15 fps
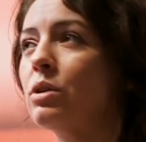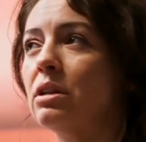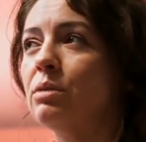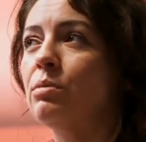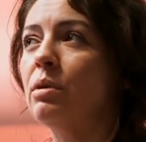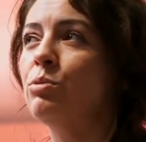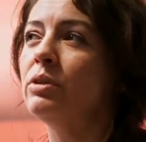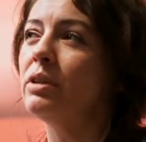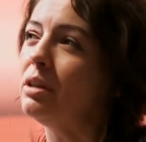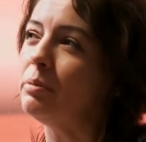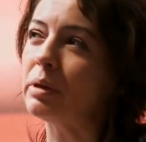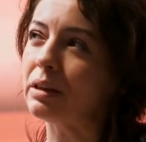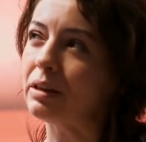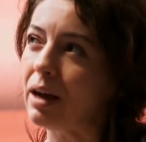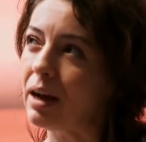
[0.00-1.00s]
to
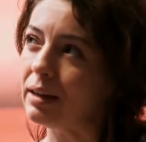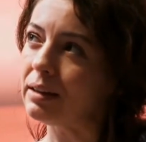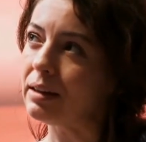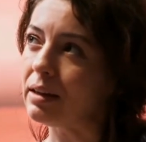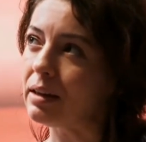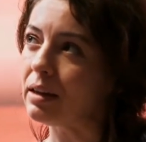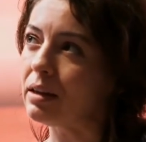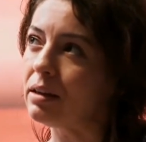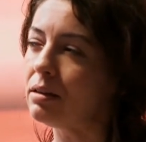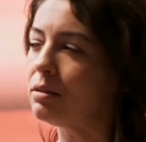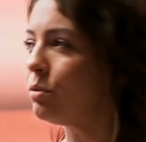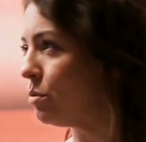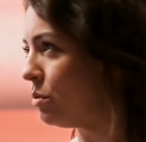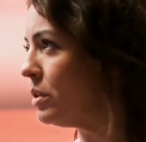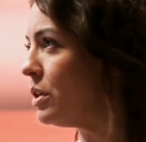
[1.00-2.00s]
administer potentially
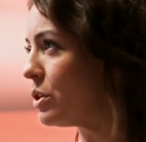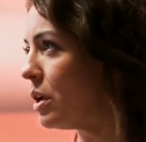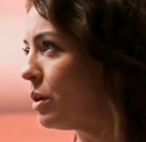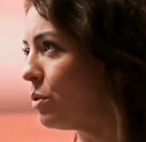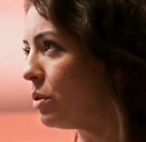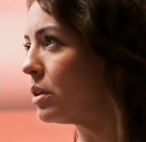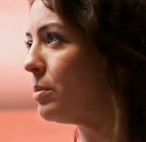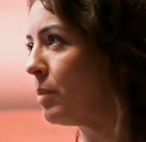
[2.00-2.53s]
lethal shocks under